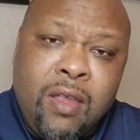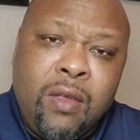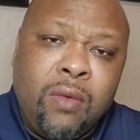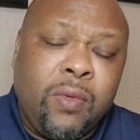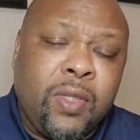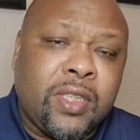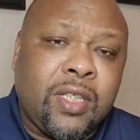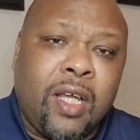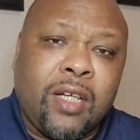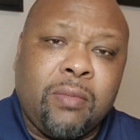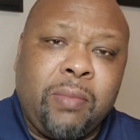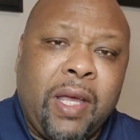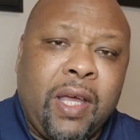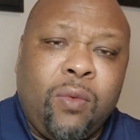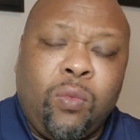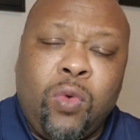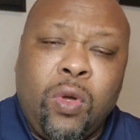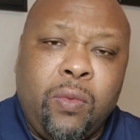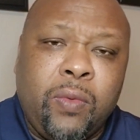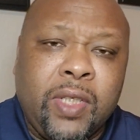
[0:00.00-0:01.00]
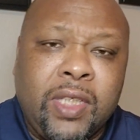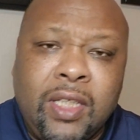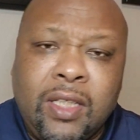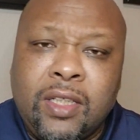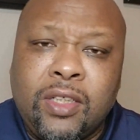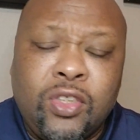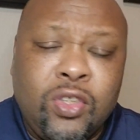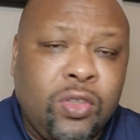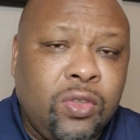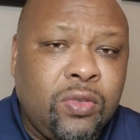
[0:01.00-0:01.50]
We talked about what we need
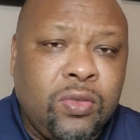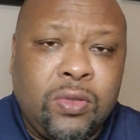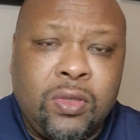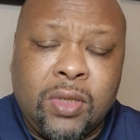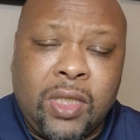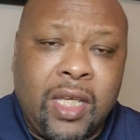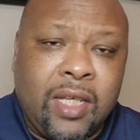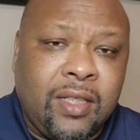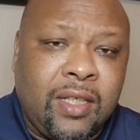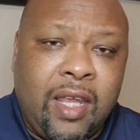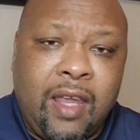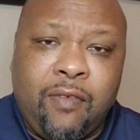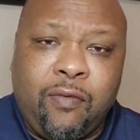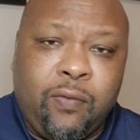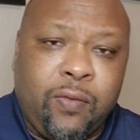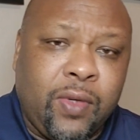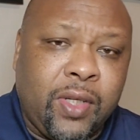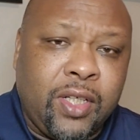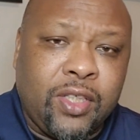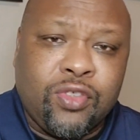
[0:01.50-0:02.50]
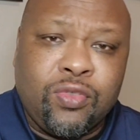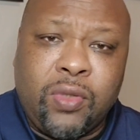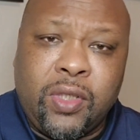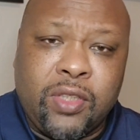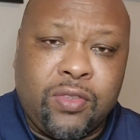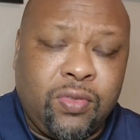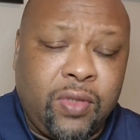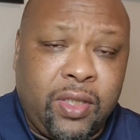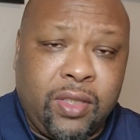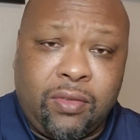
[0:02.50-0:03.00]
to do to get debt free in
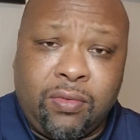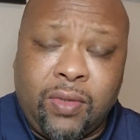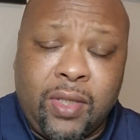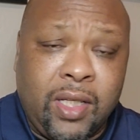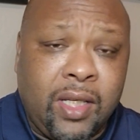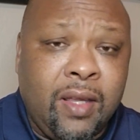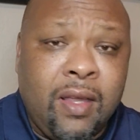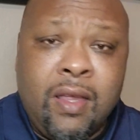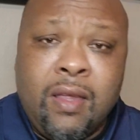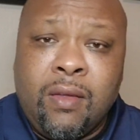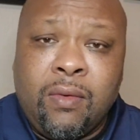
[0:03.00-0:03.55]
2023.